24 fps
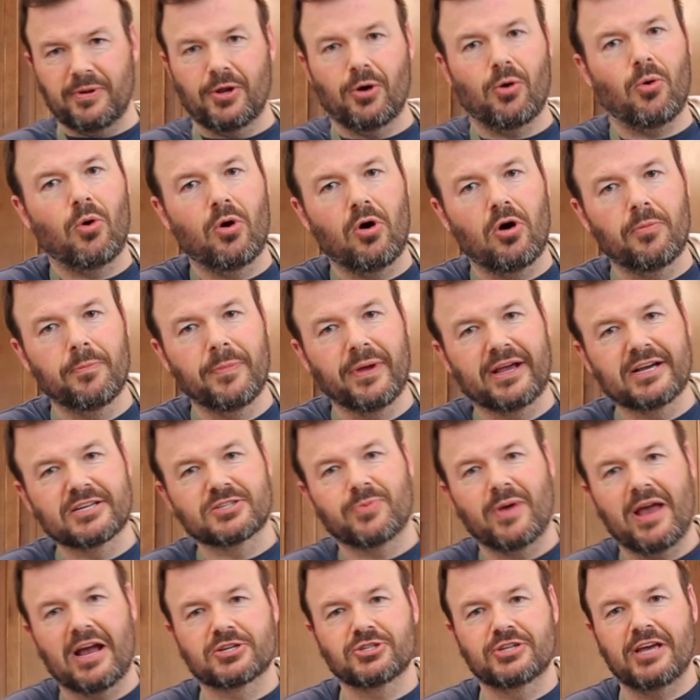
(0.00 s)
of oil
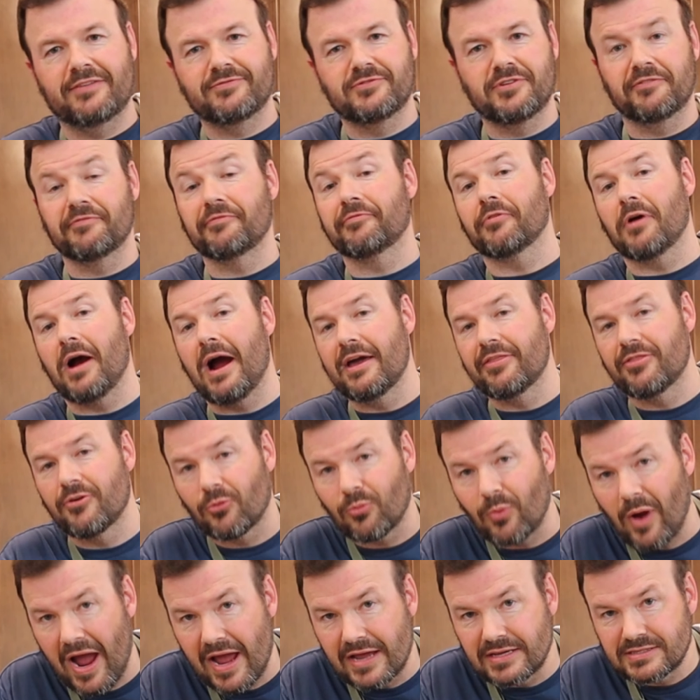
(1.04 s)
because we actually have to fry the
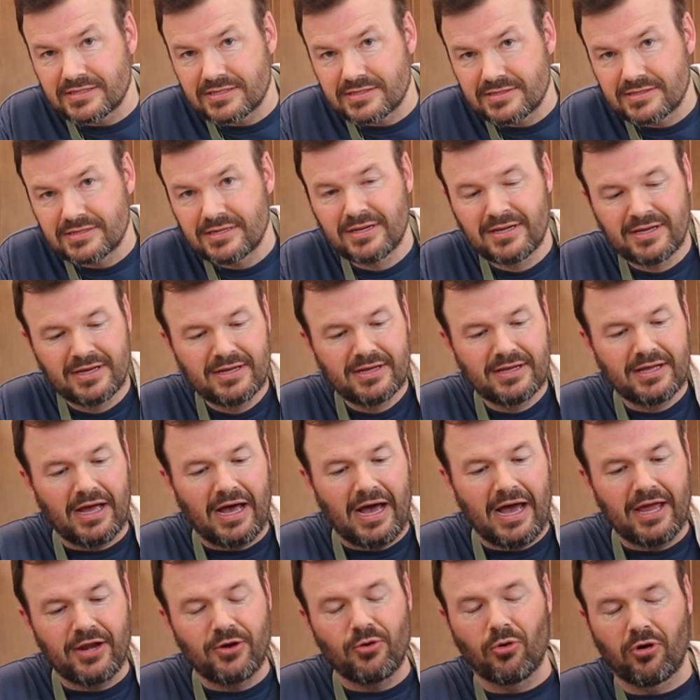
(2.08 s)
rice
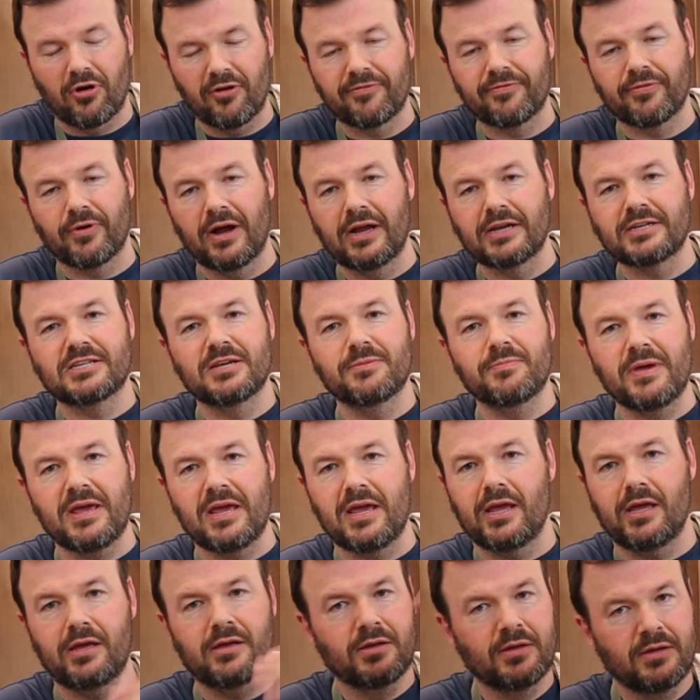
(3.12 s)
in order for it to
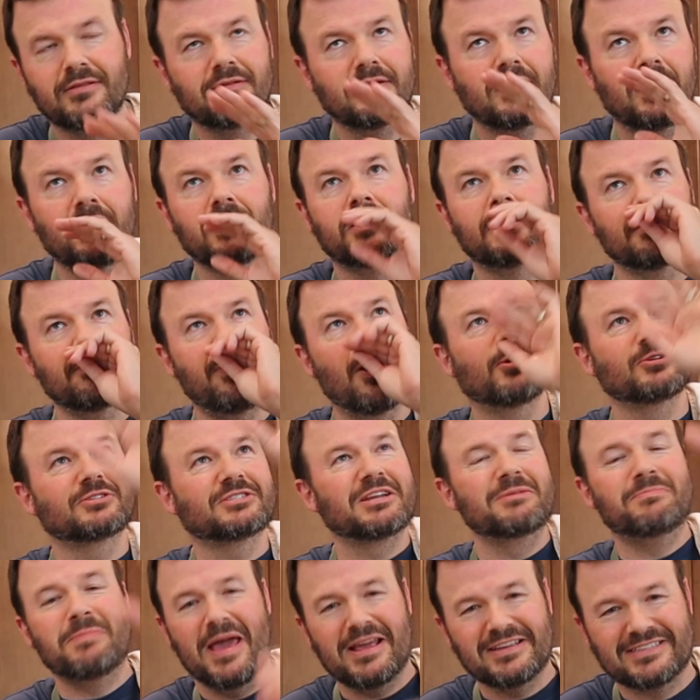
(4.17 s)
be the
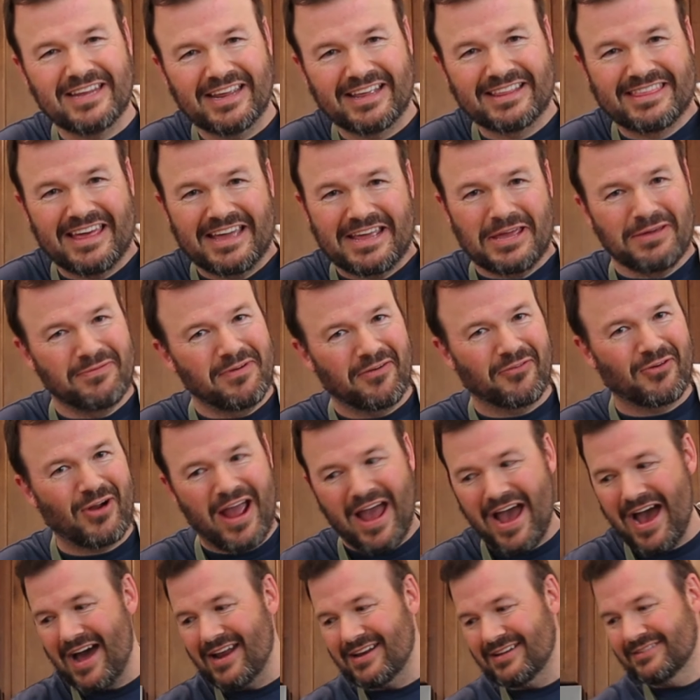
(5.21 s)
most amazing thing you've ever
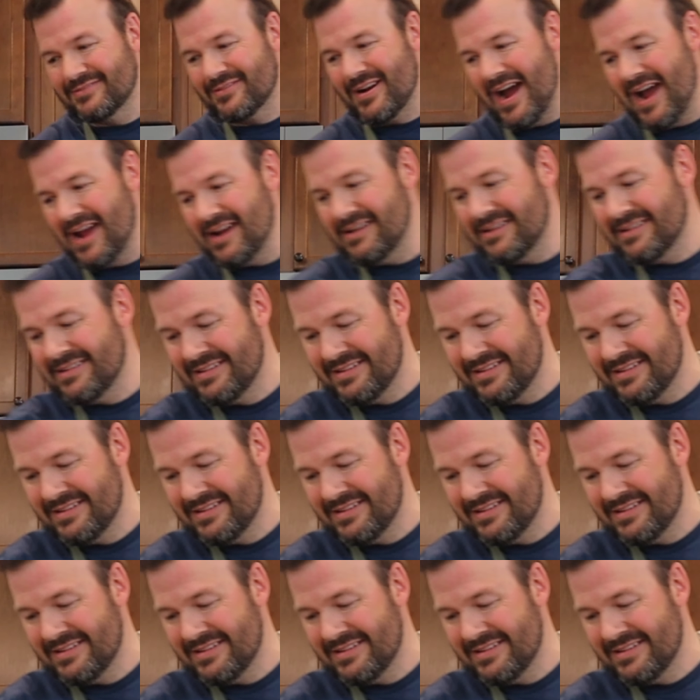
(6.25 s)
had, right?